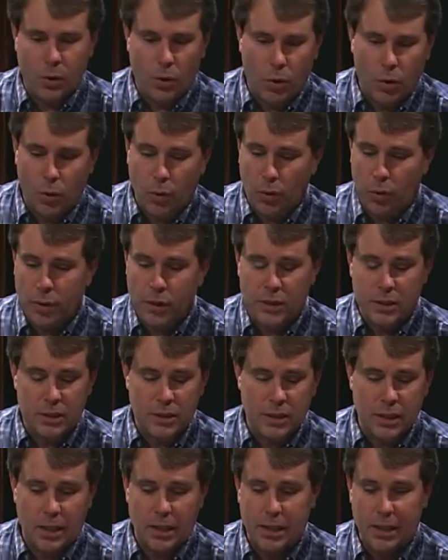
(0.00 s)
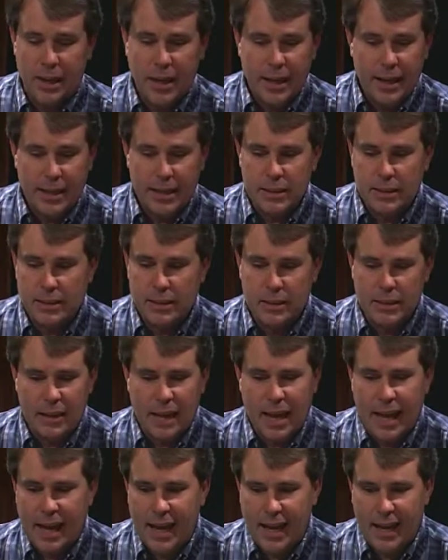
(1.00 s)
the whole thing's done, it's
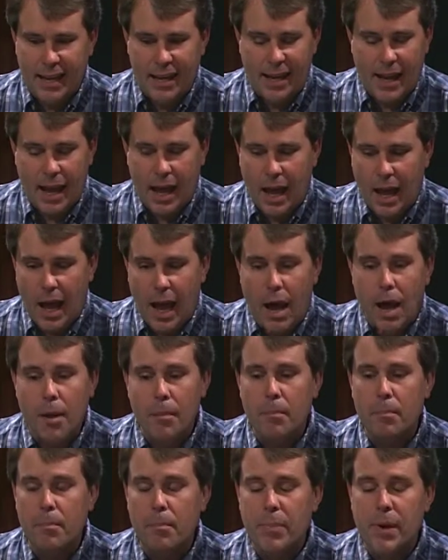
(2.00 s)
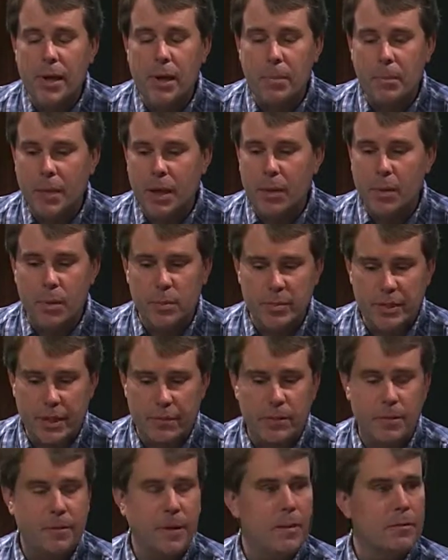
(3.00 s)
had bare minimum
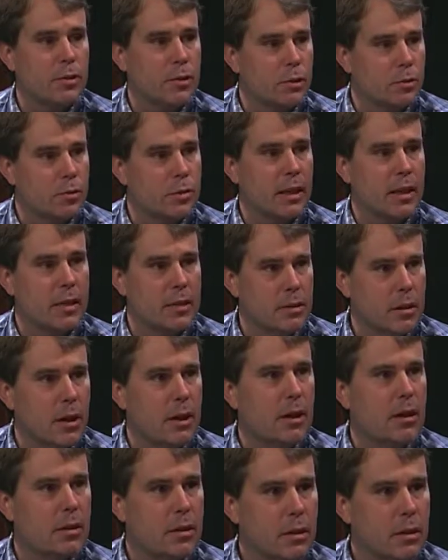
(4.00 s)
75 students hands on. So